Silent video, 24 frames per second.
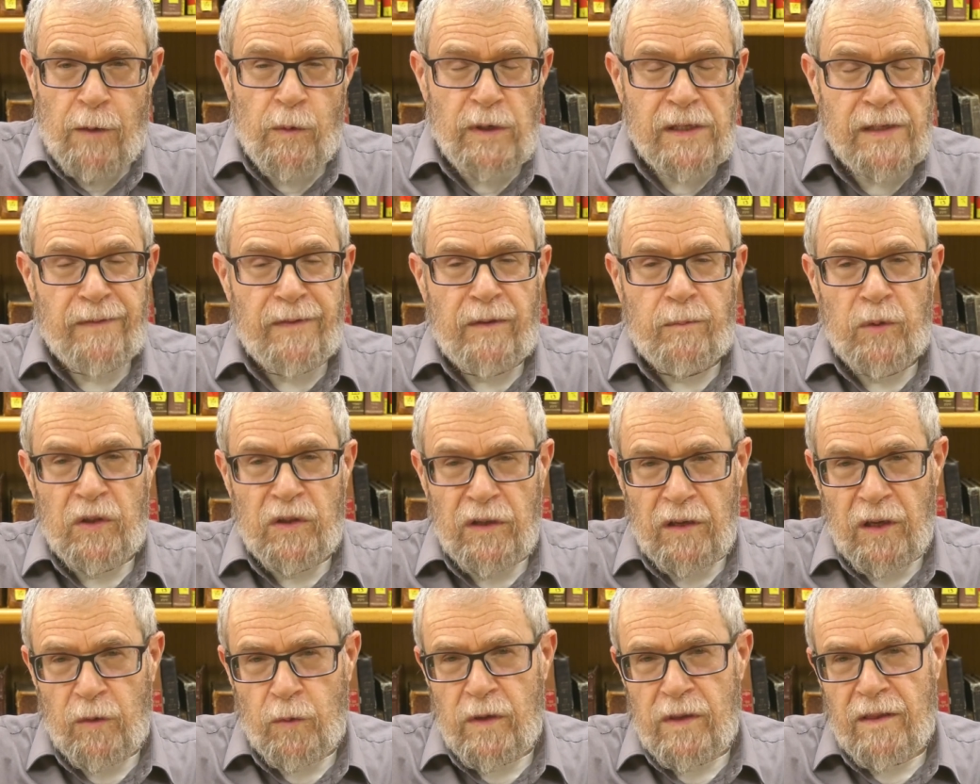was
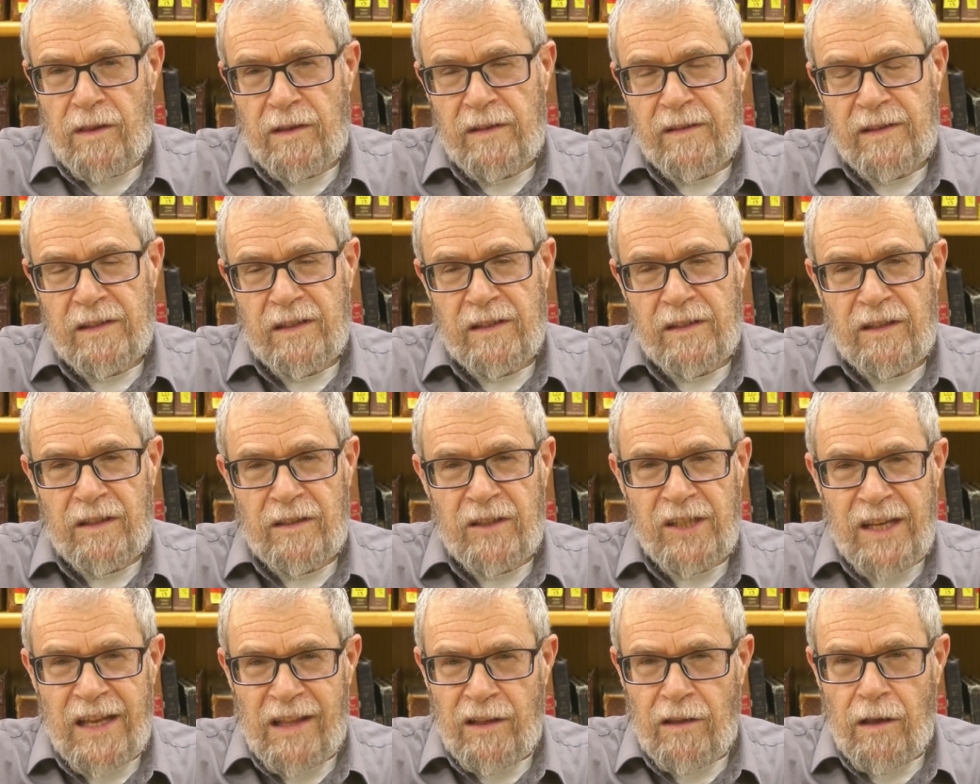familiar with this
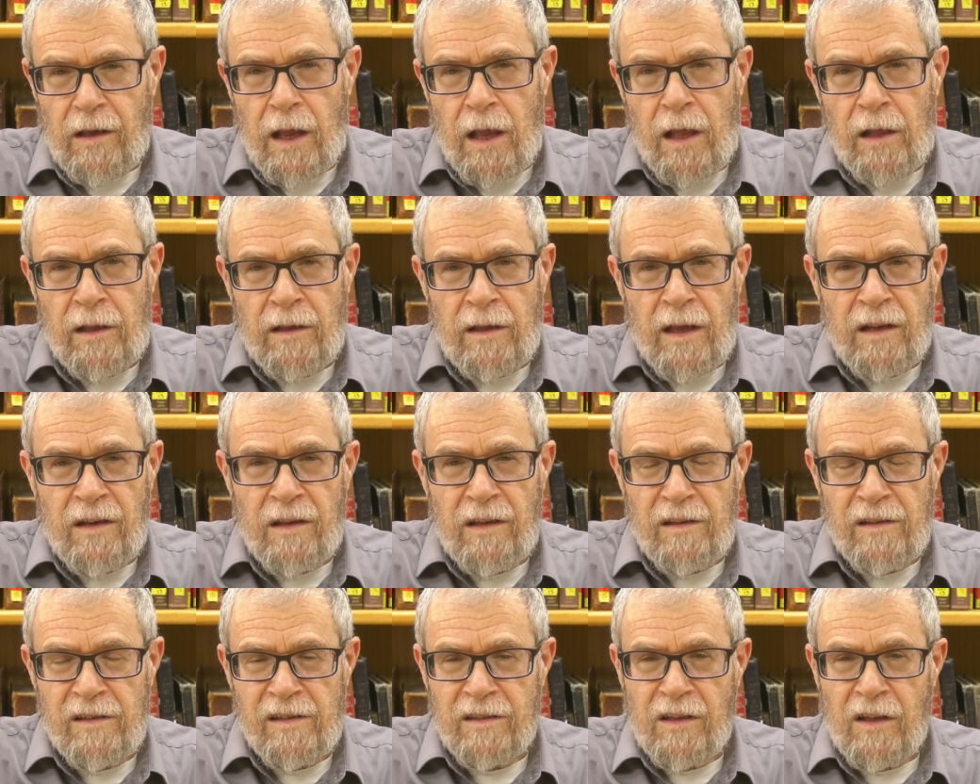Gentile and
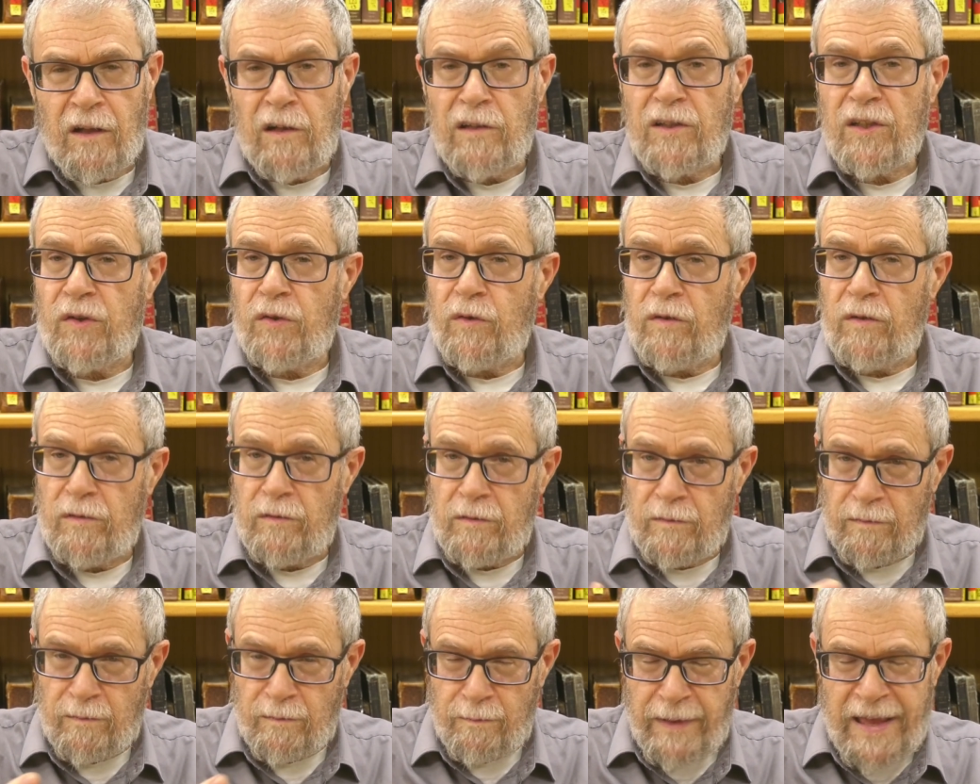his
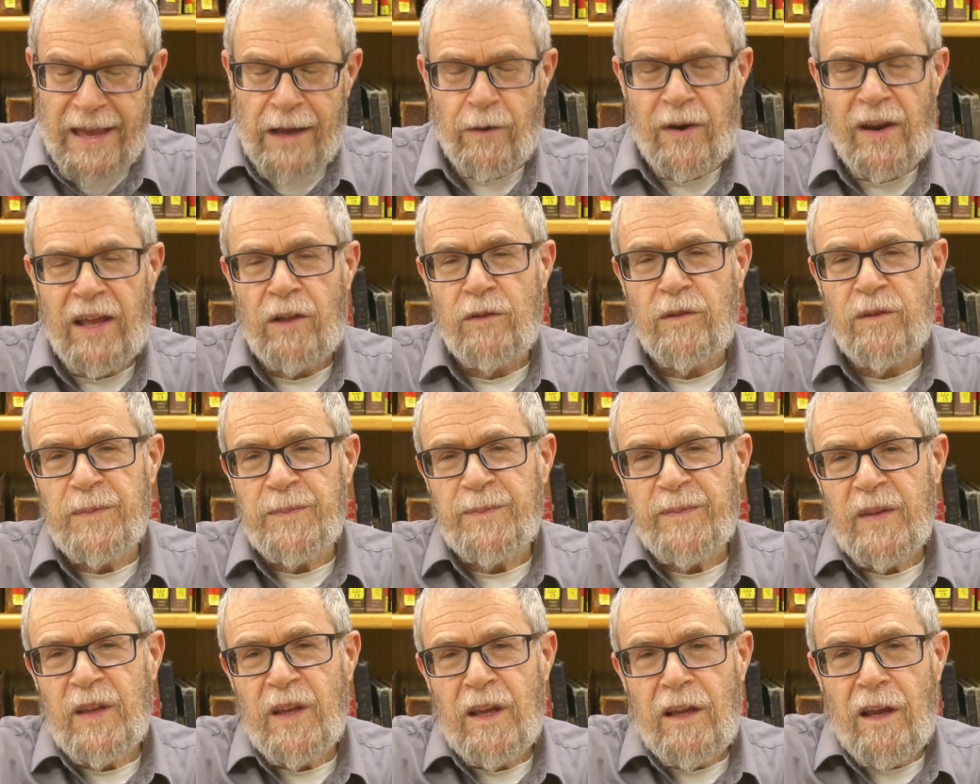cultural background,
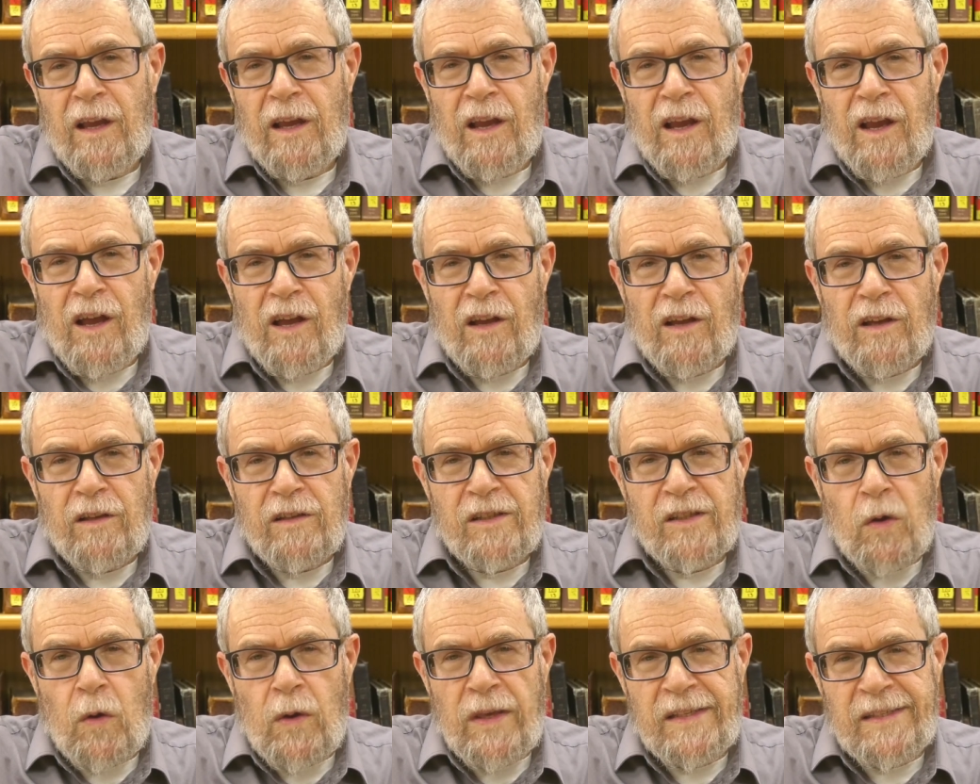
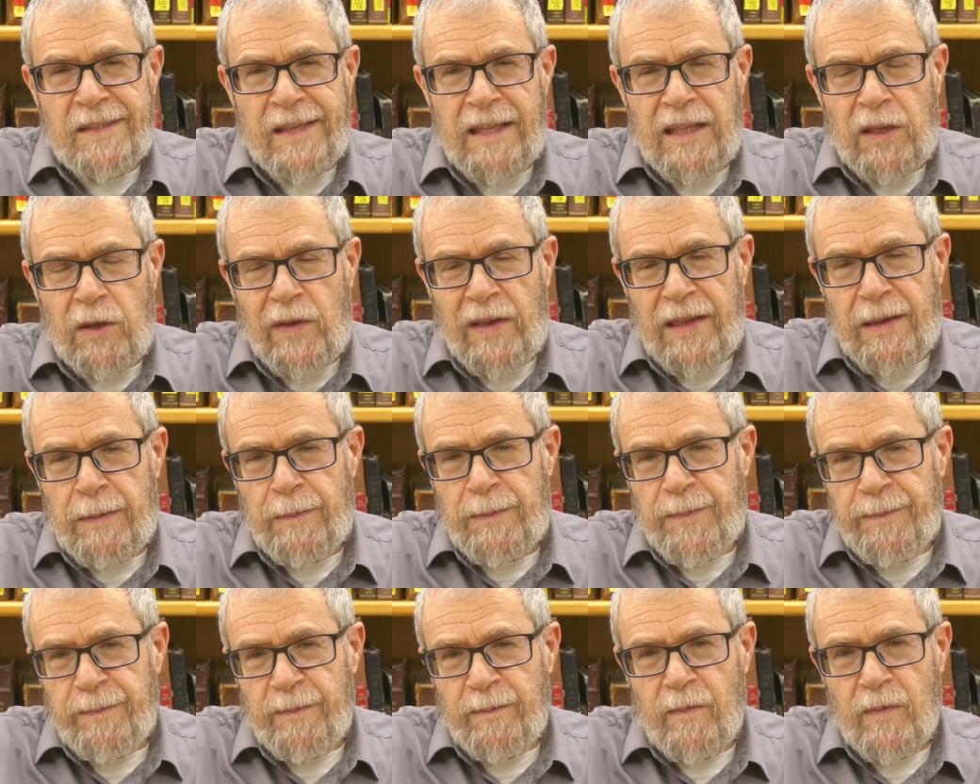so he said to
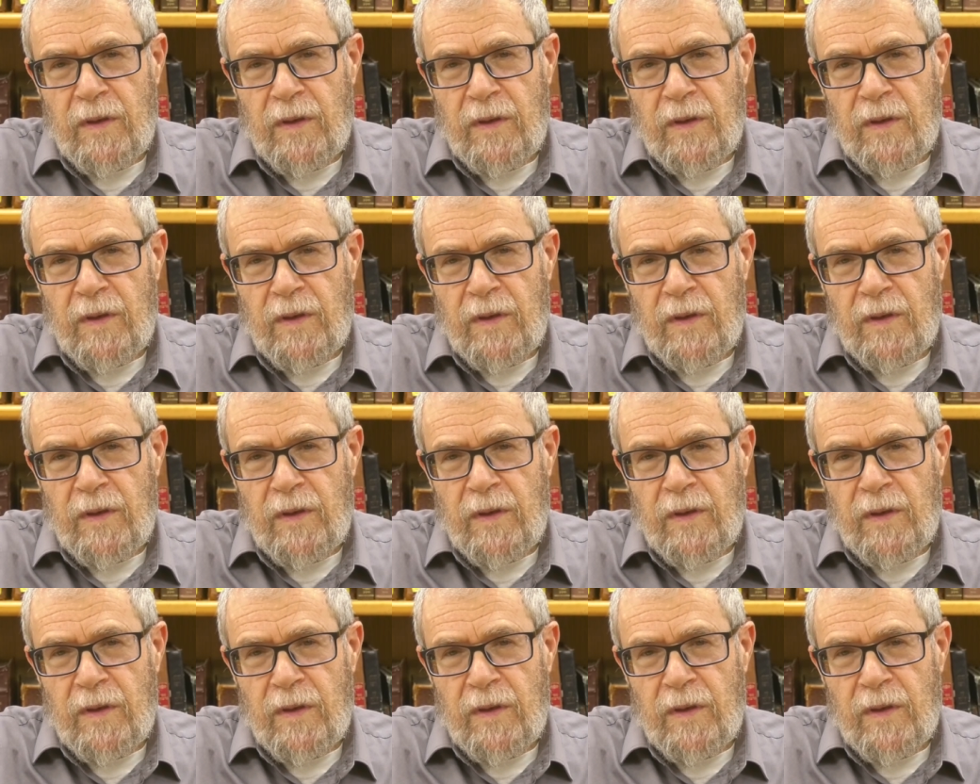him,